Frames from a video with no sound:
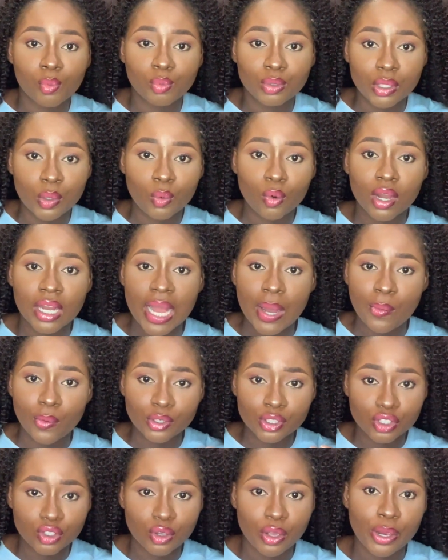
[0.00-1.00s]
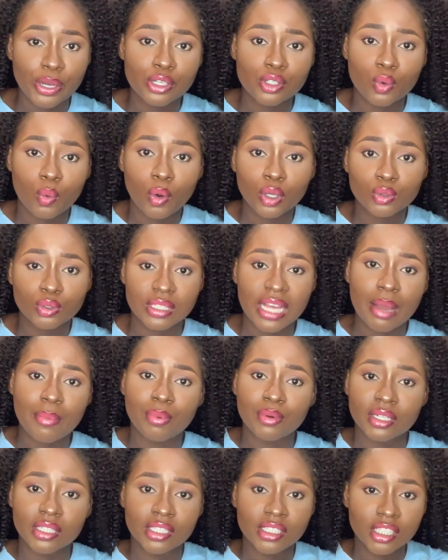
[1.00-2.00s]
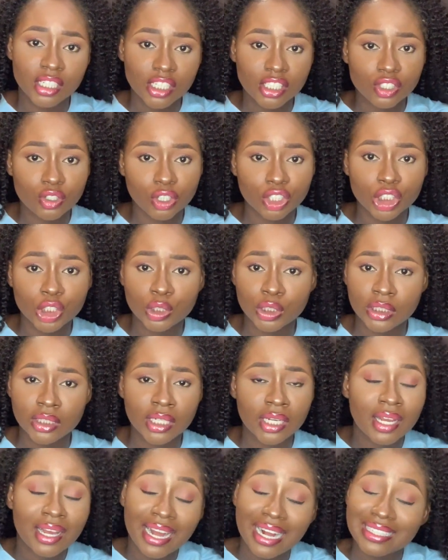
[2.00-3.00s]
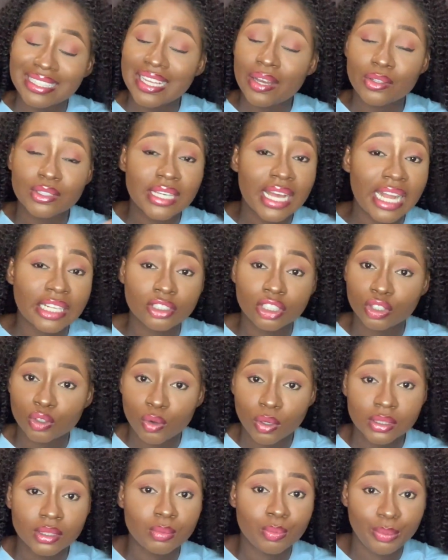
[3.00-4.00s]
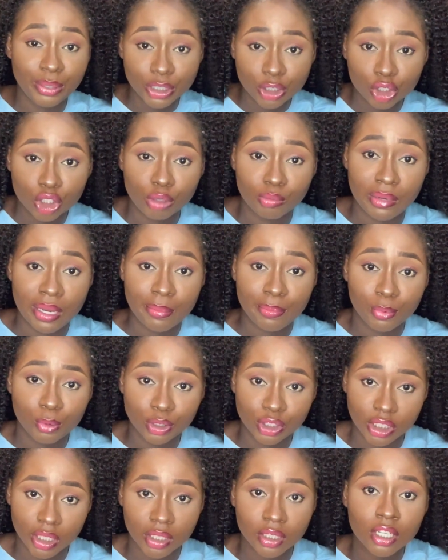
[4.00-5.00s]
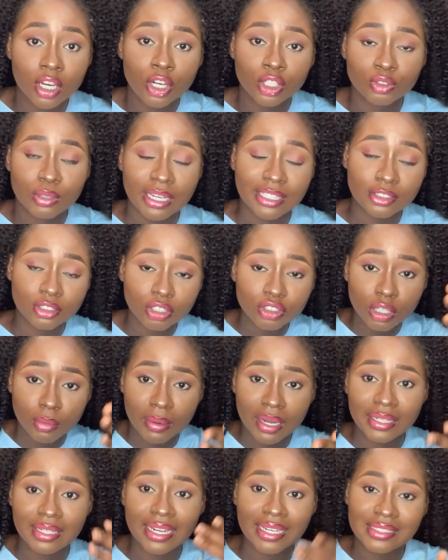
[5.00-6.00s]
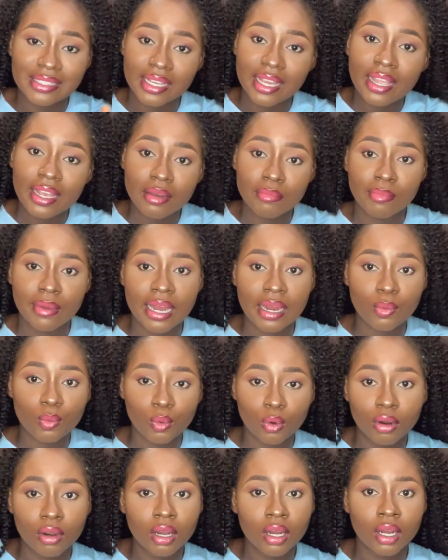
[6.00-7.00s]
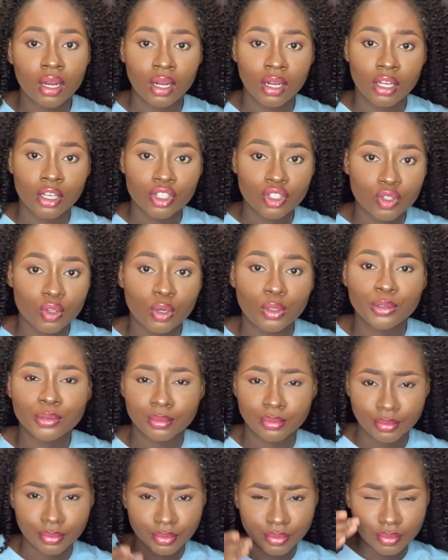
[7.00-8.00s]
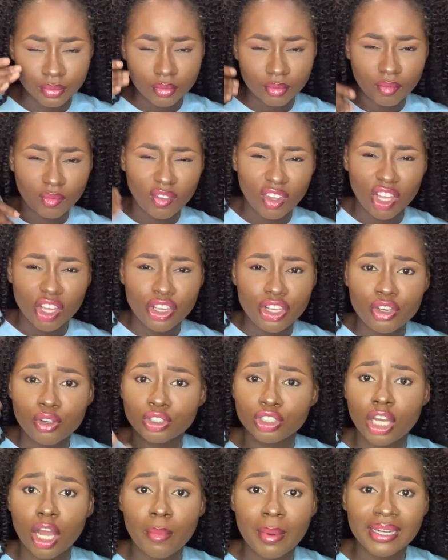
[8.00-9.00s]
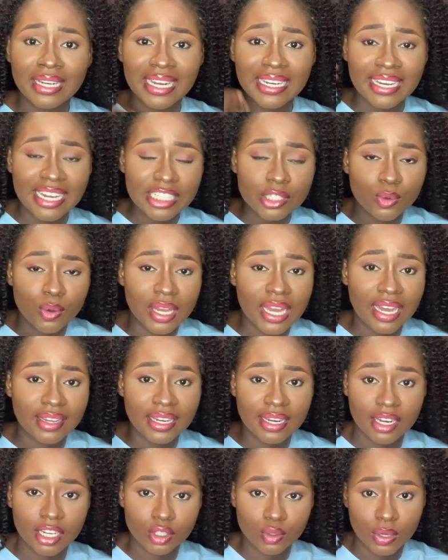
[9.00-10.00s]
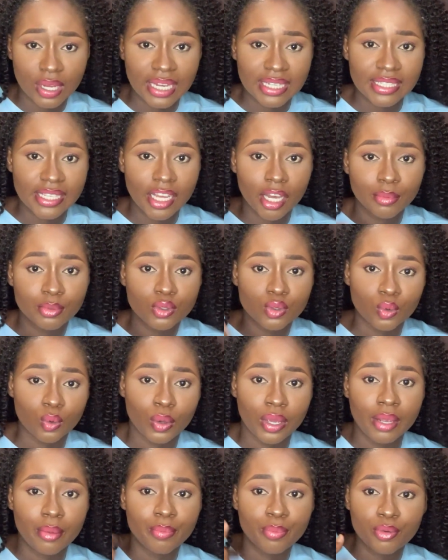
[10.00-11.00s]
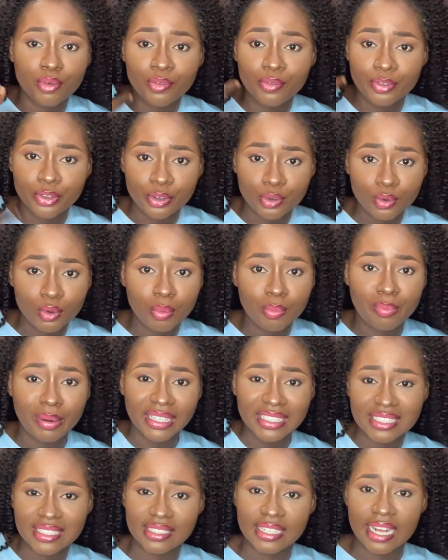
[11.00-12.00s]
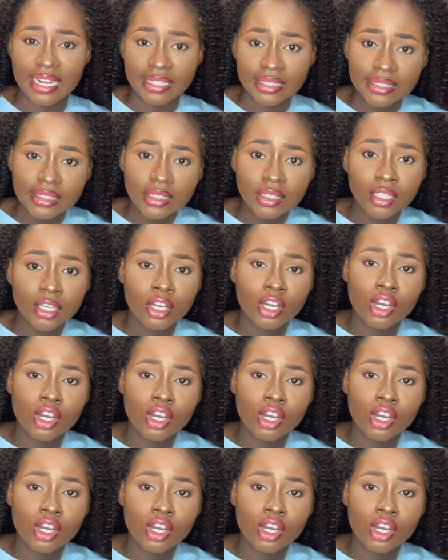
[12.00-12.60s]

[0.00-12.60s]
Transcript: the work I was doing to what's happening in the industry, and that was how I just got breakthrough in my project. So I talked about that in my work. So you could talk about that network, how that network has helped to improve you personally,